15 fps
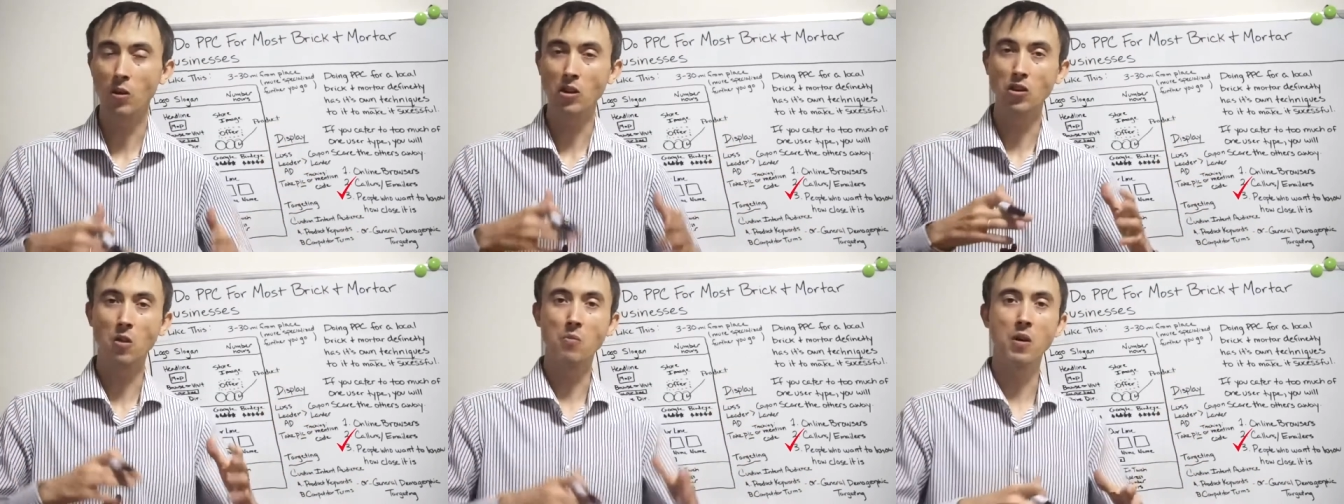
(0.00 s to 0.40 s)

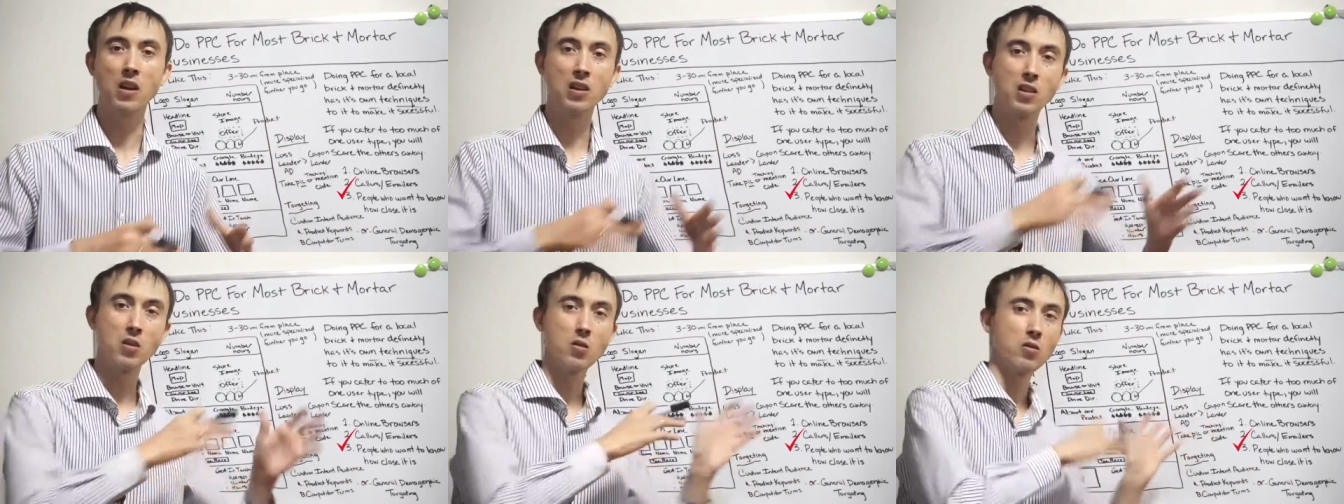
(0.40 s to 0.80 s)
which I'm going
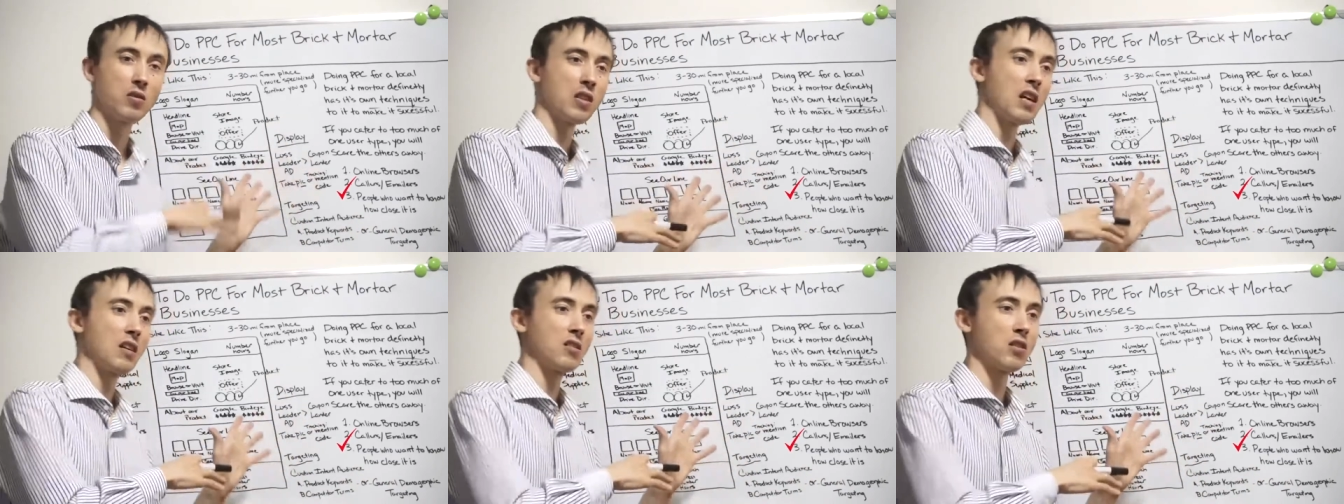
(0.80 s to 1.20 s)
to use
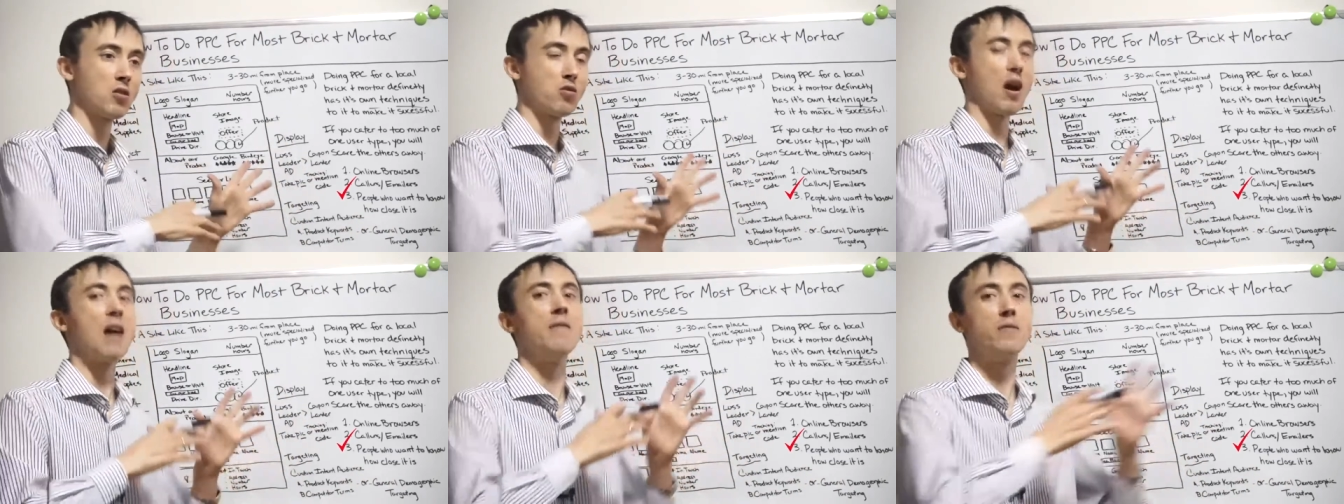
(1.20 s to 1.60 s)
this to
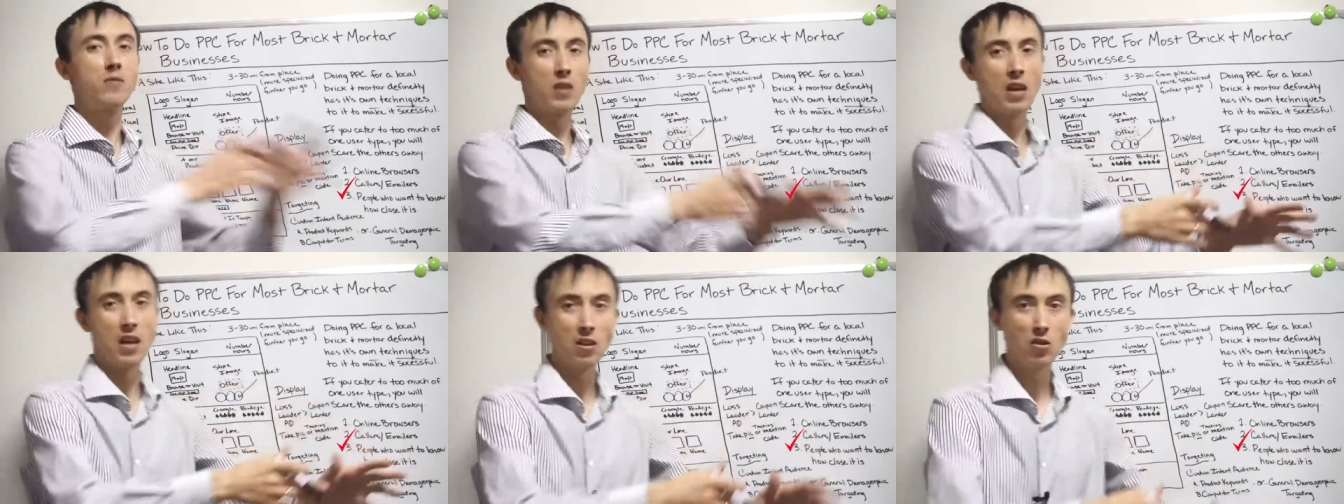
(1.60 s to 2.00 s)

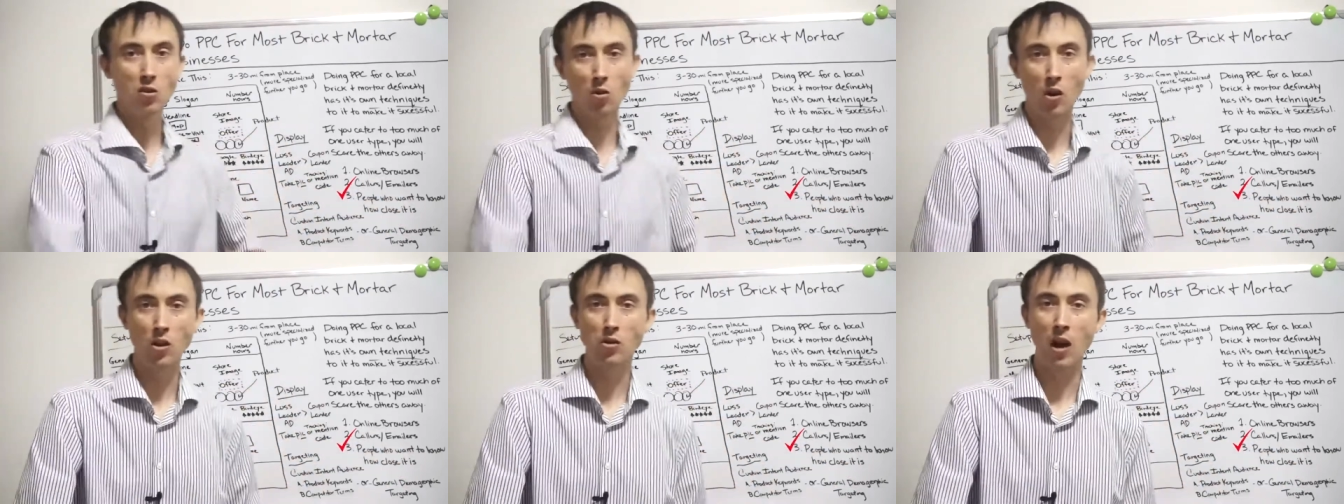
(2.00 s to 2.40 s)
drive the
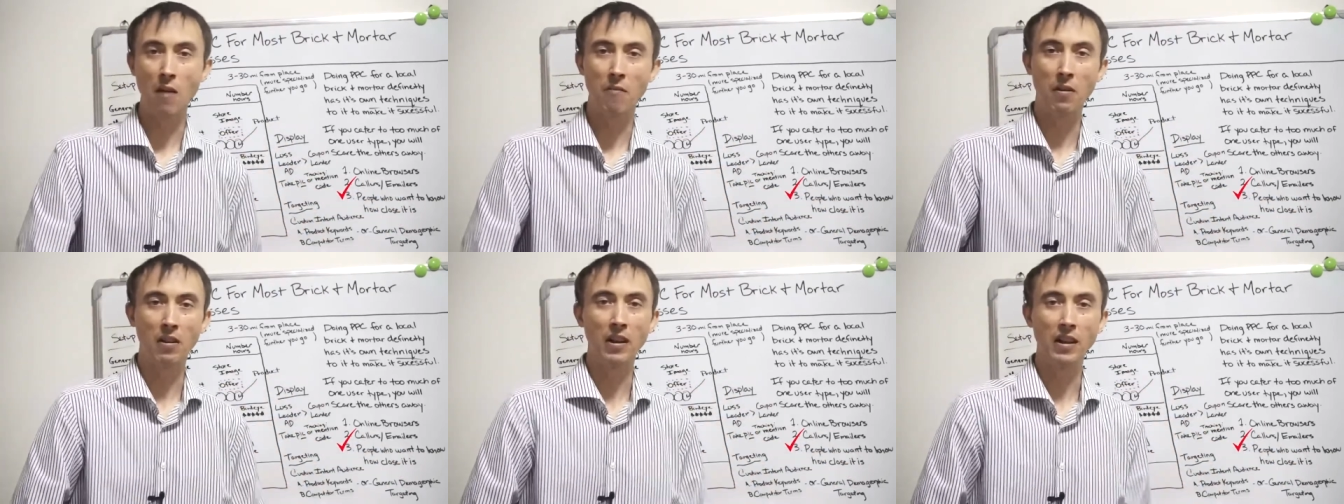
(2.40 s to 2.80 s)
in-store
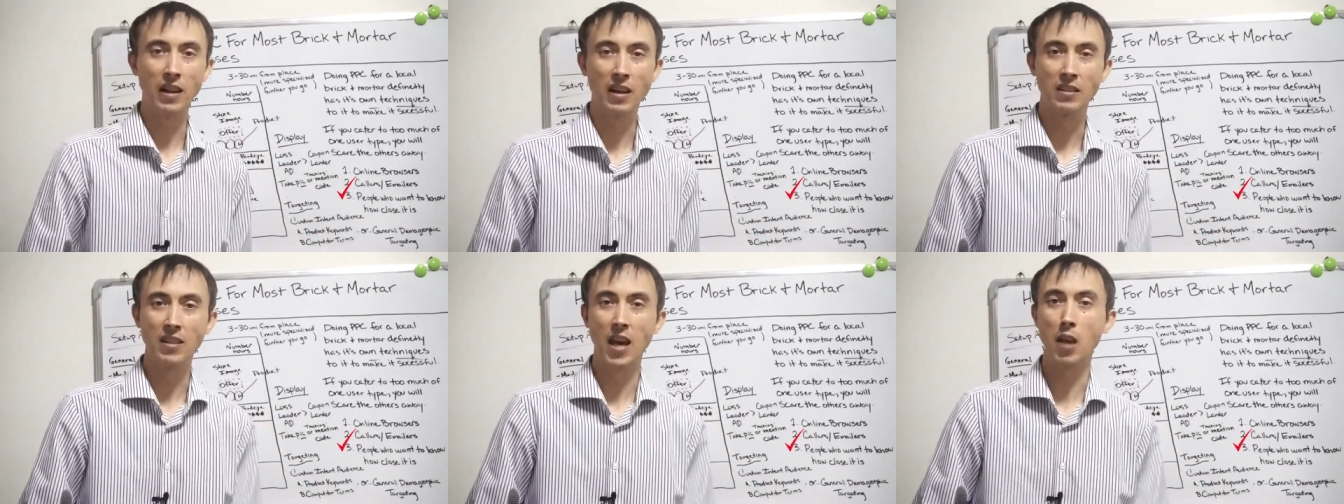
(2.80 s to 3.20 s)
traffic, like
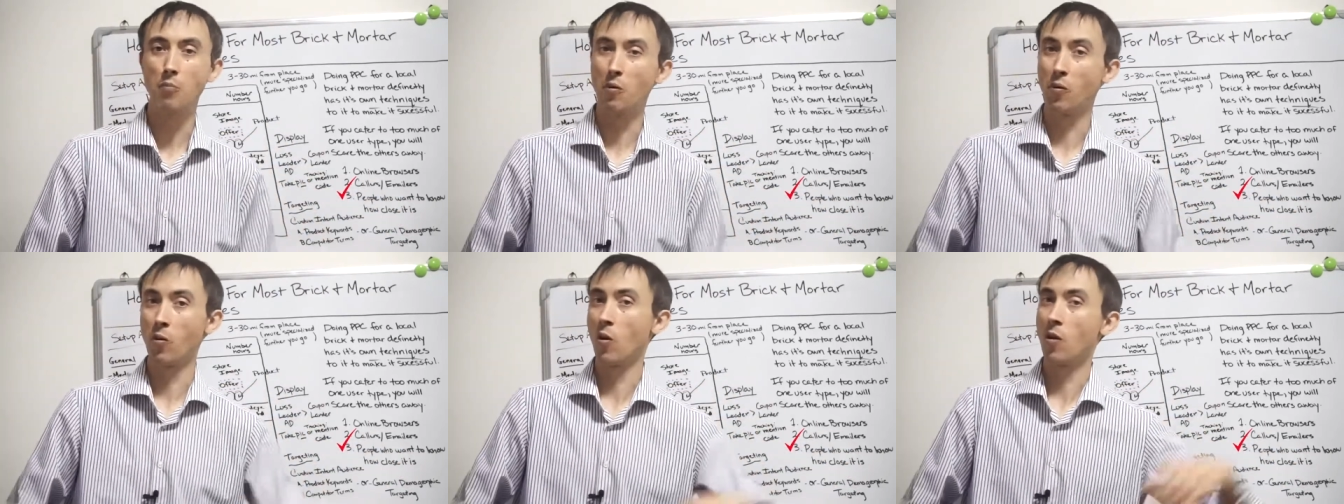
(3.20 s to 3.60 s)
I said,
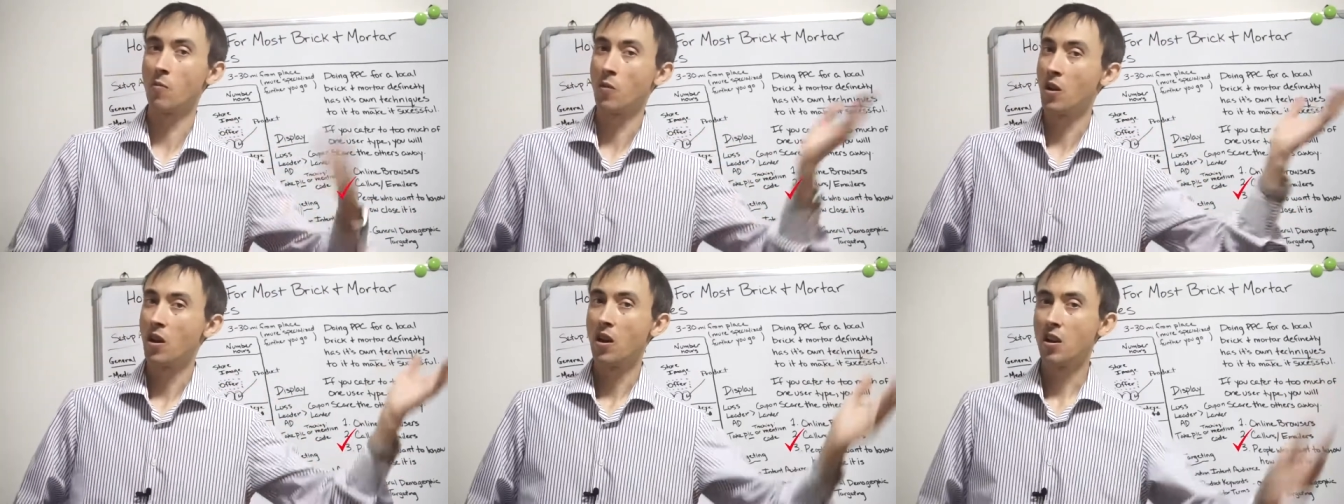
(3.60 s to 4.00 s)
before